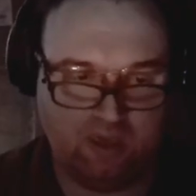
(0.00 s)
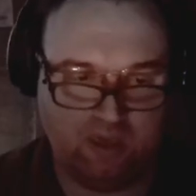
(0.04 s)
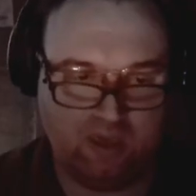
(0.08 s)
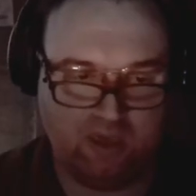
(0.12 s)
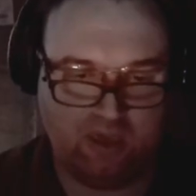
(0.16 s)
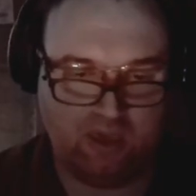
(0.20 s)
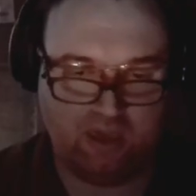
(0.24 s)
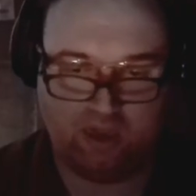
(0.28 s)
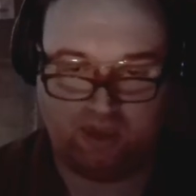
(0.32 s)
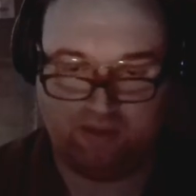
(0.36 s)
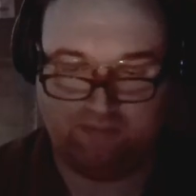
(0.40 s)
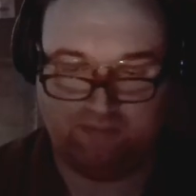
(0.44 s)

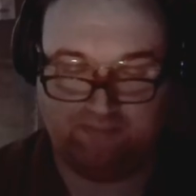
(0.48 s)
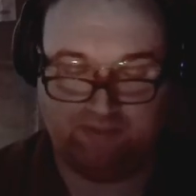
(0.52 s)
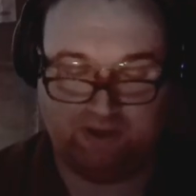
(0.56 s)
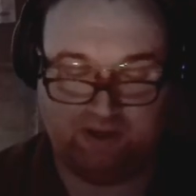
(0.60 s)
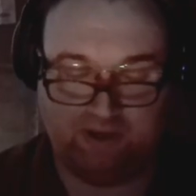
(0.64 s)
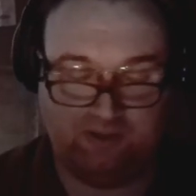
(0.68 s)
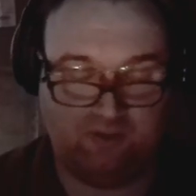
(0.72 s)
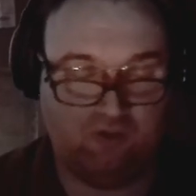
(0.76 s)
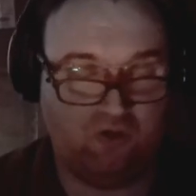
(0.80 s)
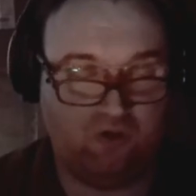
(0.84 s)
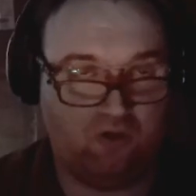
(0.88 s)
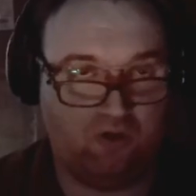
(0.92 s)
And by
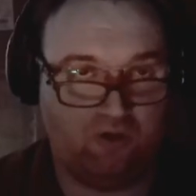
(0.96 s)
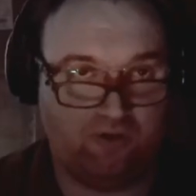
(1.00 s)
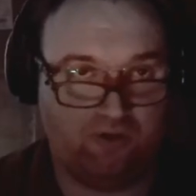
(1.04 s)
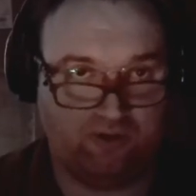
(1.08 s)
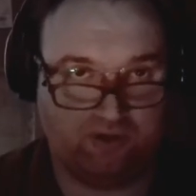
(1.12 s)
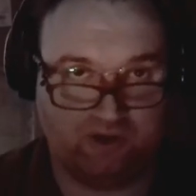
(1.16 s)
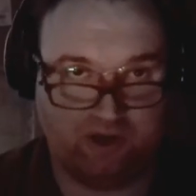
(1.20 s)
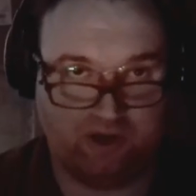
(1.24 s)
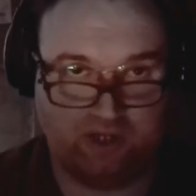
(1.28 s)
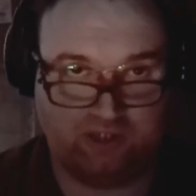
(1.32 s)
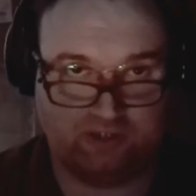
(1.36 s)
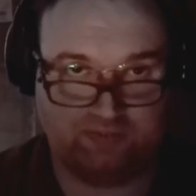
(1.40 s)
law, you're
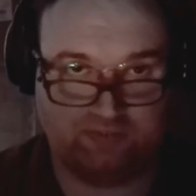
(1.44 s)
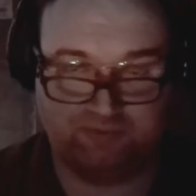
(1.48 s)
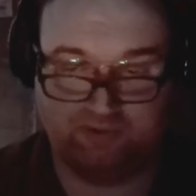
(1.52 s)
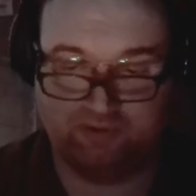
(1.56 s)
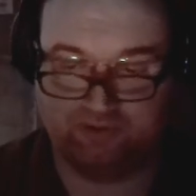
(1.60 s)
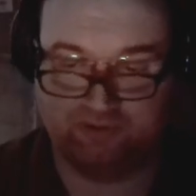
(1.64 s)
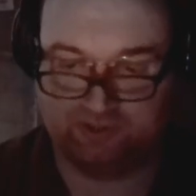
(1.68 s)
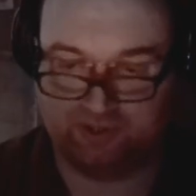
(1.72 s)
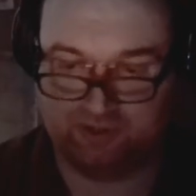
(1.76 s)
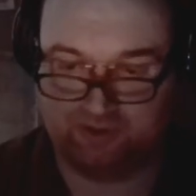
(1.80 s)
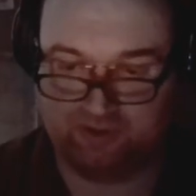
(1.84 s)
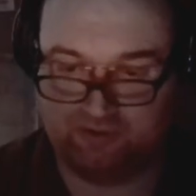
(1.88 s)
not
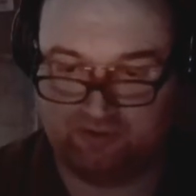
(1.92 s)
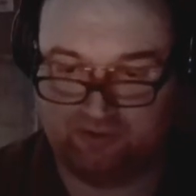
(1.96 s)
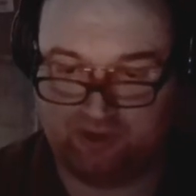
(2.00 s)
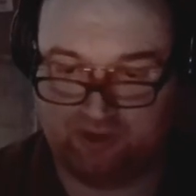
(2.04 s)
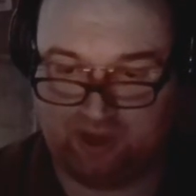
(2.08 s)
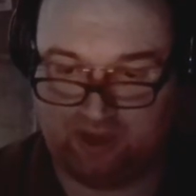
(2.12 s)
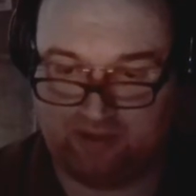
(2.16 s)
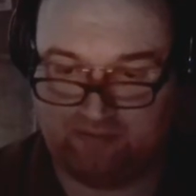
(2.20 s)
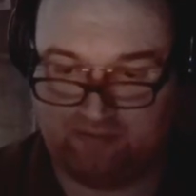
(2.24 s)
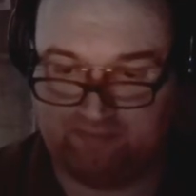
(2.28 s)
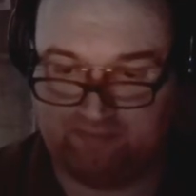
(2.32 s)
supposed to do that.